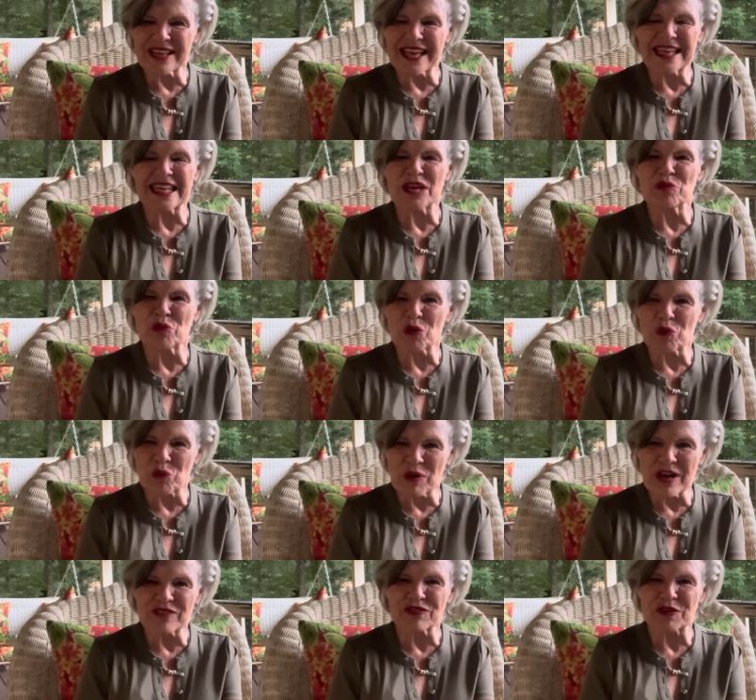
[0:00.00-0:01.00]
and he will
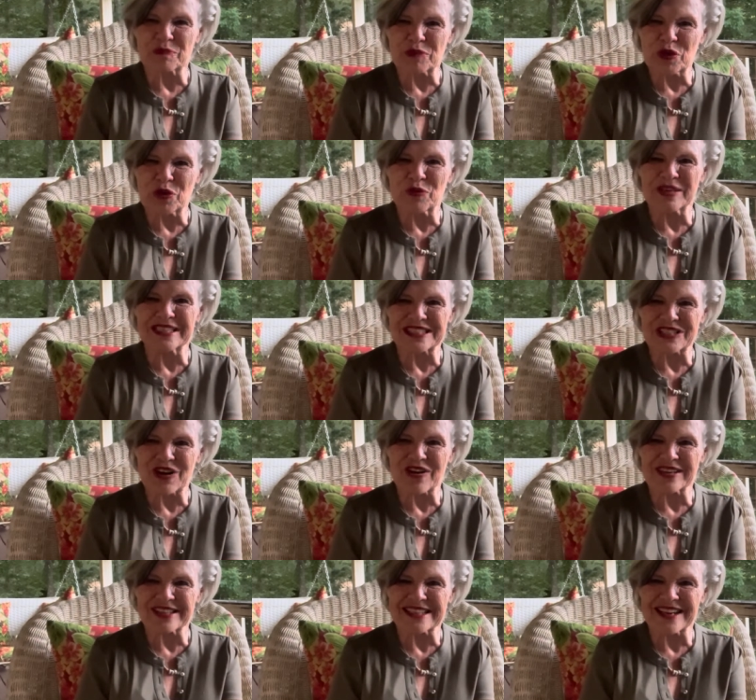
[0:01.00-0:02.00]
run from you in
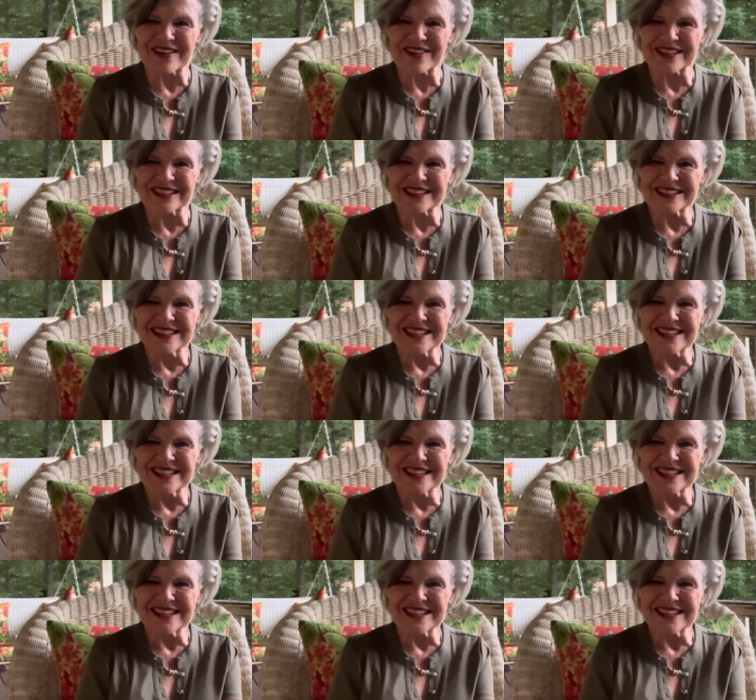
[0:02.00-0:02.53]
stark terror.